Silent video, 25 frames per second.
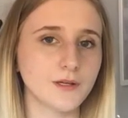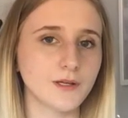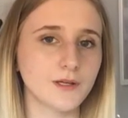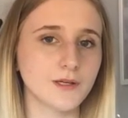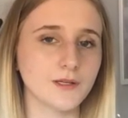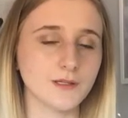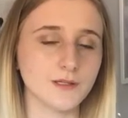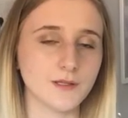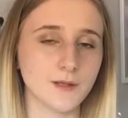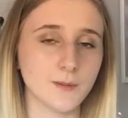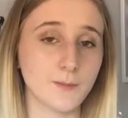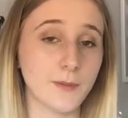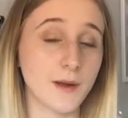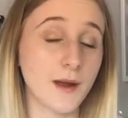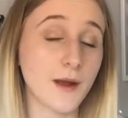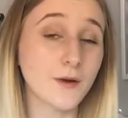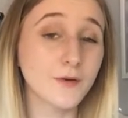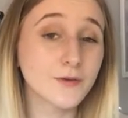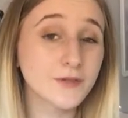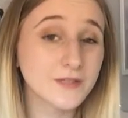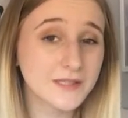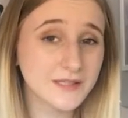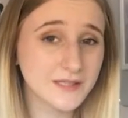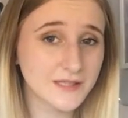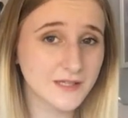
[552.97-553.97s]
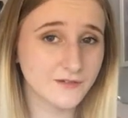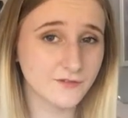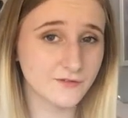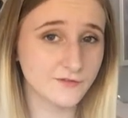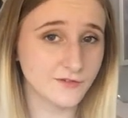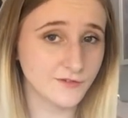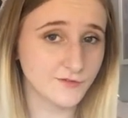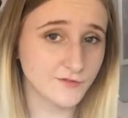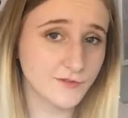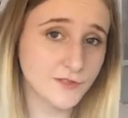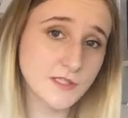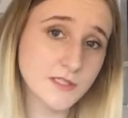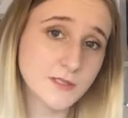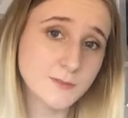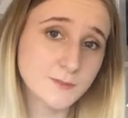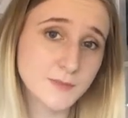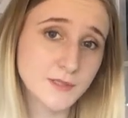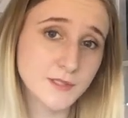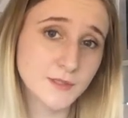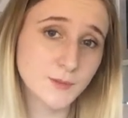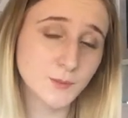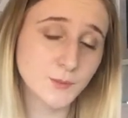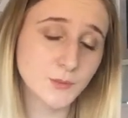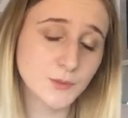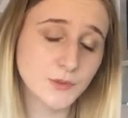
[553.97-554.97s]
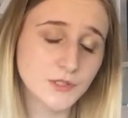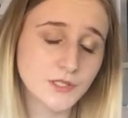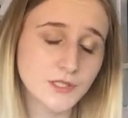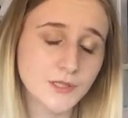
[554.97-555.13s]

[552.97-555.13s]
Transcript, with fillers: is apparently a 15 minute walk